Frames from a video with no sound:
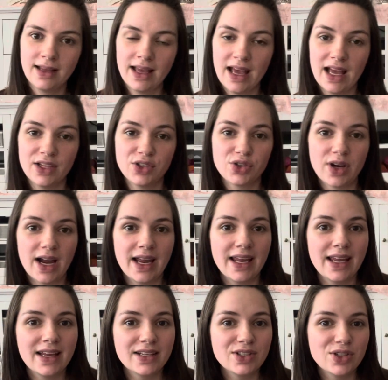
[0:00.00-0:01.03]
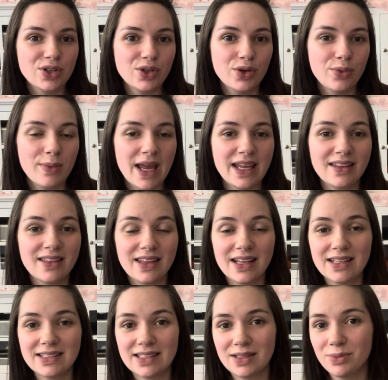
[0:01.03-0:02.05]
And trying to make
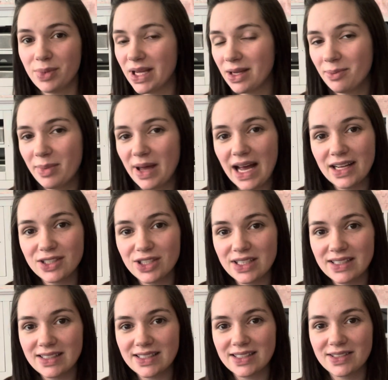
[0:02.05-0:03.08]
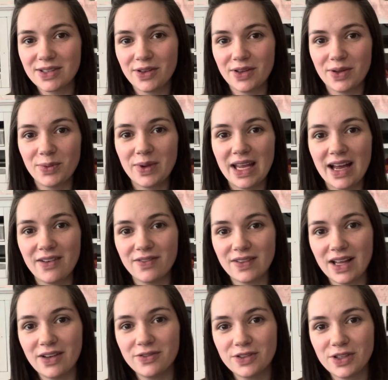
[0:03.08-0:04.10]
things in big batches so that we have
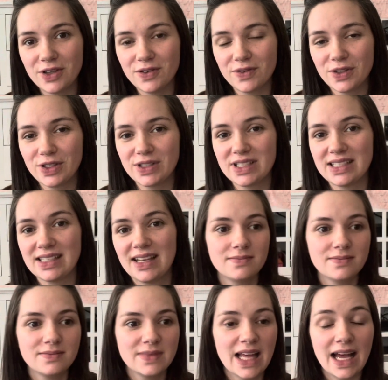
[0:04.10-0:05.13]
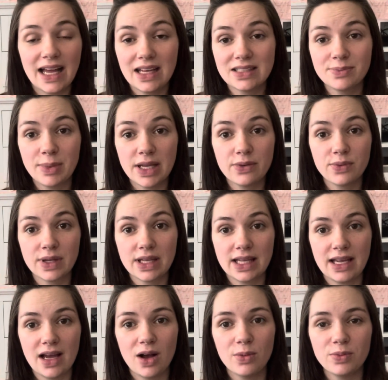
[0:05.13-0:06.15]
leftovers, that has been really
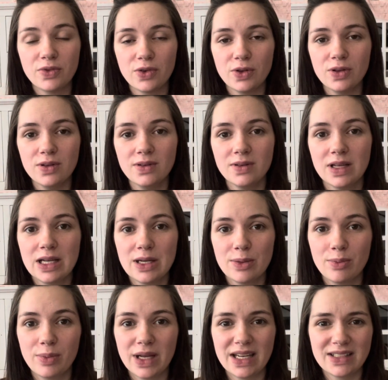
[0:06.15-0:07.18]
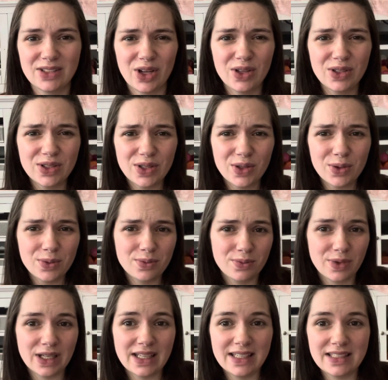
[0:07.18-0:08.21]
helpful. But it's also
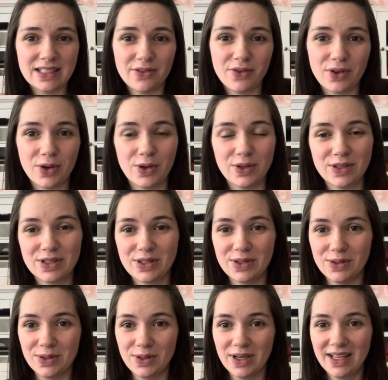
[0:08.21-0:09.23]
really difficult to